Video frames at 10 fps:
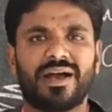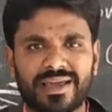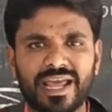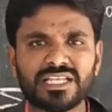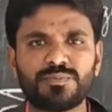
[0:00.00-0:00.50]

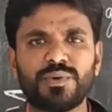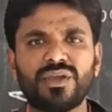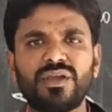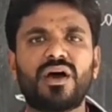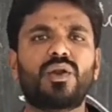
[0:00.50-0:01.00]

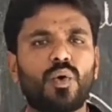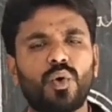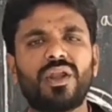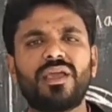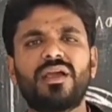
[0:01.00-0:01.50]
grasping or
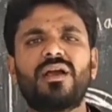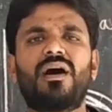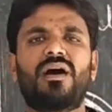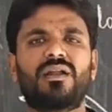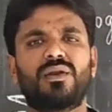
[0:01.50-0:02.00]
holding
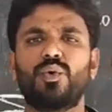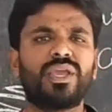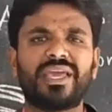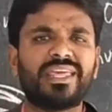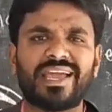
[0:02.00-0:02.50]
or
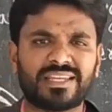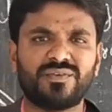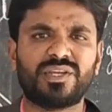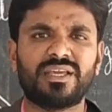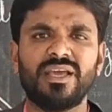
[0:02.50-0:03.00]
doing any
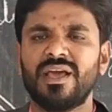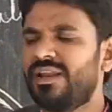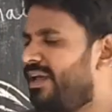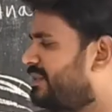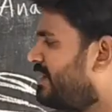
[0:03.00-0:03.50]
activity
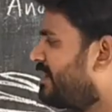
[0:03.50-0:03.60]
like